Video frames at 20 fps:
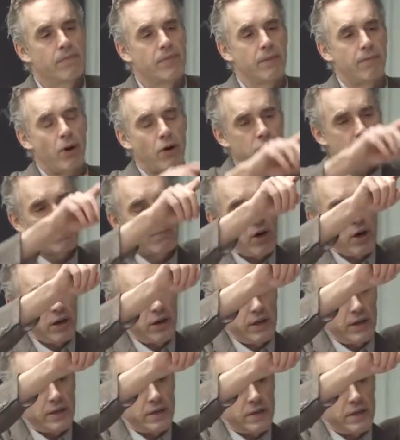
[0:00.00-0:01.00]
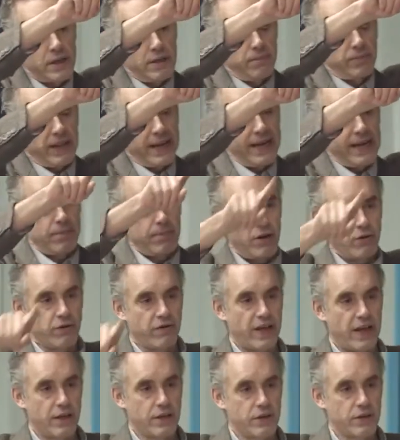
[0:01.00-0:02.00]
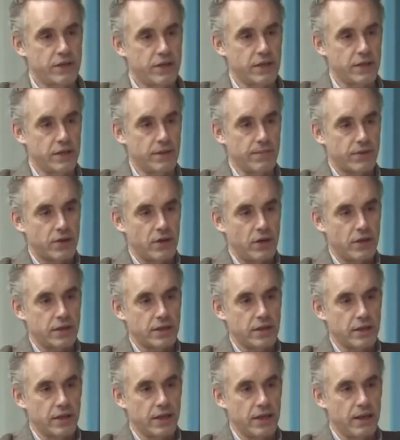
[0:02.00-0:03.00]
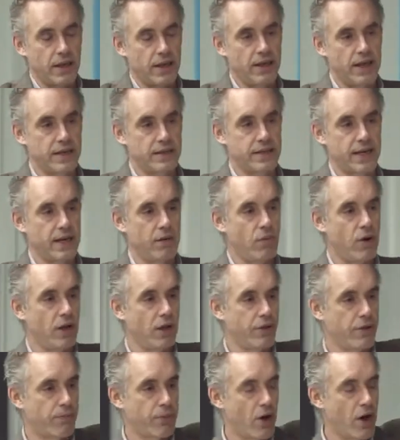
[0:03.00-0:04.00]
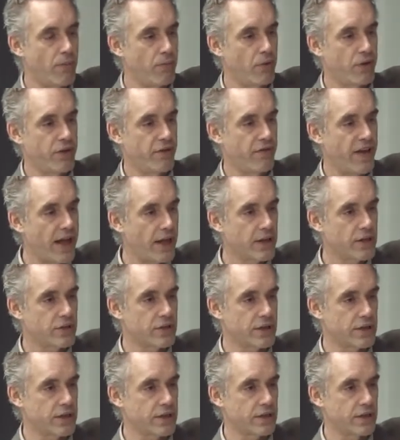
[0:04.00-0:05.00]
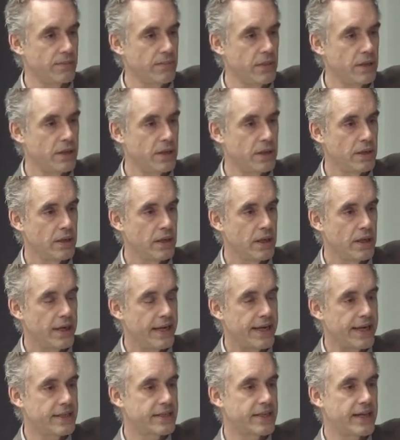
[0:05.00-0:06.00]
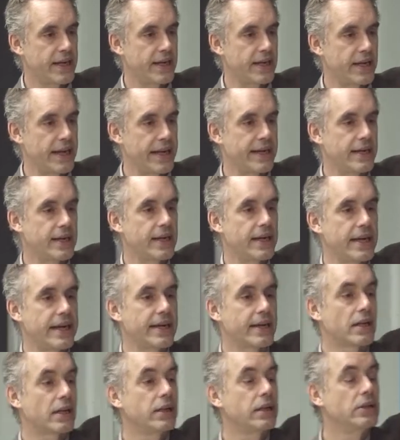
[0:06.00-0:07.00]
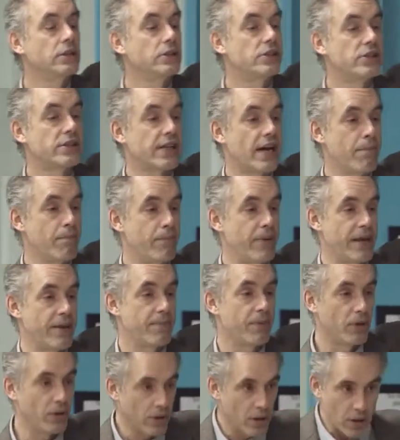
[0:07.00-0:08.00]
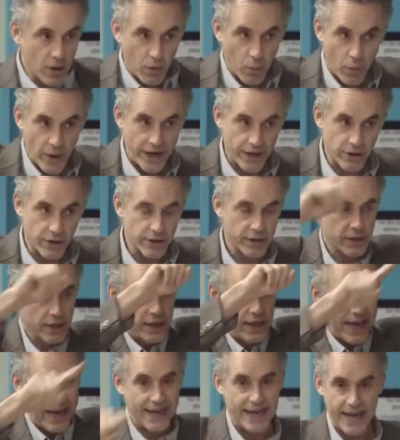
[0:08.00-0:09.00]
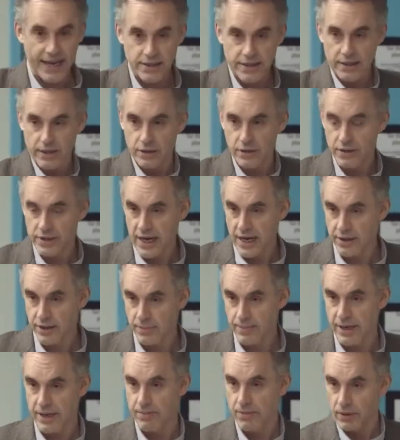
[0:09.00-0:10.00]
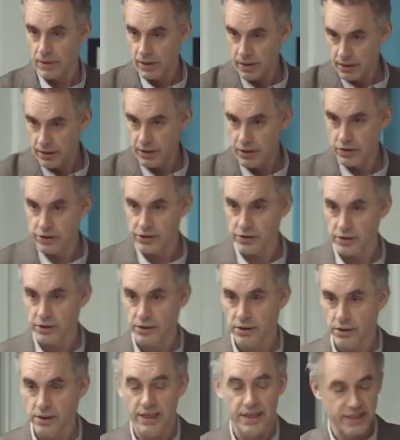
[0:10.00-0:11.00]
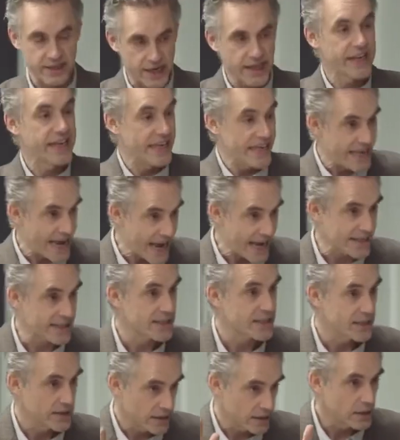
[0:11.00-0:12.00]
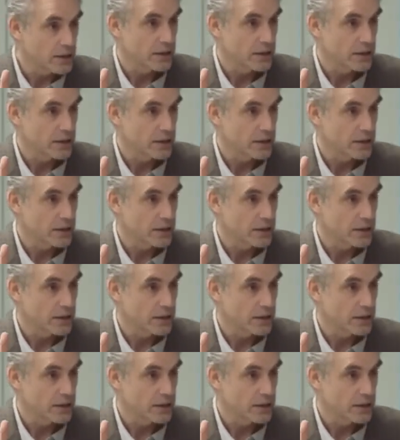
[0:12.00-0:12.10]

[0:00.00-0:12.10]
the postmodernists complain about value systems constantly, and they say, well, the problem with a value system is that it includes some people, winners, and excludes other people, losers. It's like, yes,